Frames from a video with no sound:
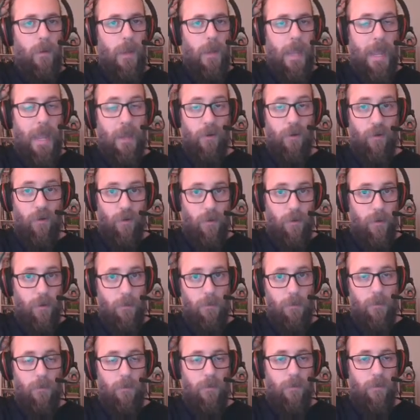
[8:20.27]
and your
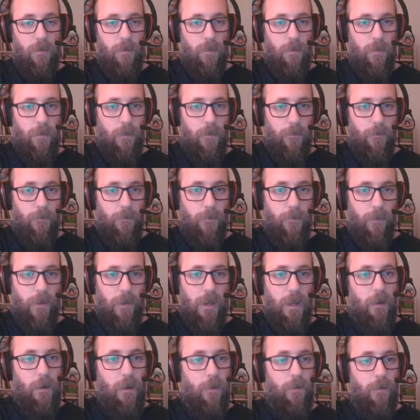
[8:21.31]
notes for the Negro